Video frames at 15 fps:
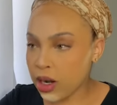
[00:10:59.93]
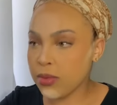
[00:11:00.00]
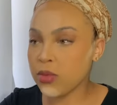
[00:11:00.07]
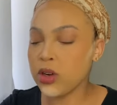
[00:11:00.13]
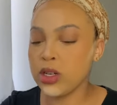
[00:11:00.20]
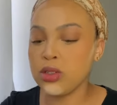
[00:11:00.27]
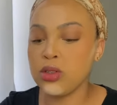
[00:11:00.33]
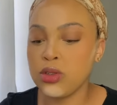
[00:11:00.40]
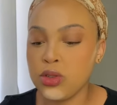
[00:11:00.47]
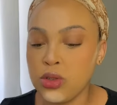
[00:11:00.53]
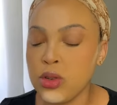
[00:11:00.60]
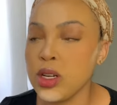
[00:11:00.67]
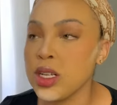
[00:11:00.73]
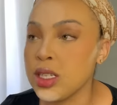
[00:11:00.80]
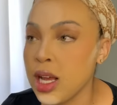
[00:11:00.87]
i'm going to
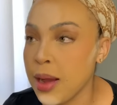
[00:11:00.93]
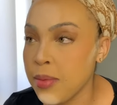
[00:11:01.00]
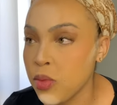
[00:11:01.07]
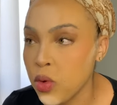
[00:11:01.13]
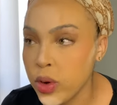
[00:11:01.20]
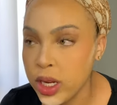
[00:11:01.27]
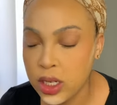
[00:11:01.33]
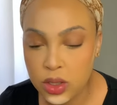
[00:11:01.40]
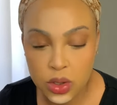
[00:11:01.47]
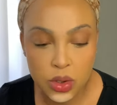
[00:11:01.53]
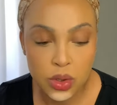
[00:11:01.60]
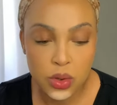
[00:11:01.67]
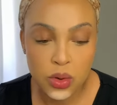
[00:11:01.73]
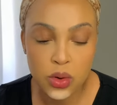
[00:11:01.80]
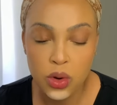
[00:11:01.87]
do is i'm going
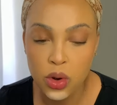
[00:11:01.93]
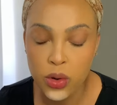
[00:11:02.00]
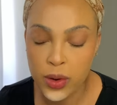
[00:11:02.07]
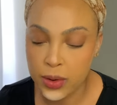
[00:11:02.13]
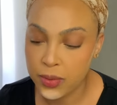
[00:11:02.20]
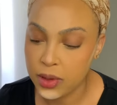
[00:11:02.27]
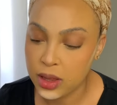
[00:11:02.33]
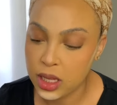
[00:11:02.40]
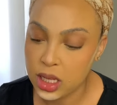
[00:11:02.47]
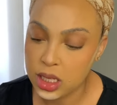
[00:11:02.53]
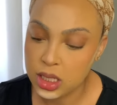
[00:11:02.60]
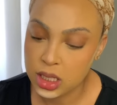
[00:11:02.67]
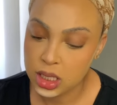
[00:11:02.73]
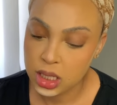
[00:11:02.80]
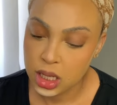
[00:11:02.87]
to go in with
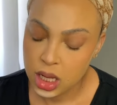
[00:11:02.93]
this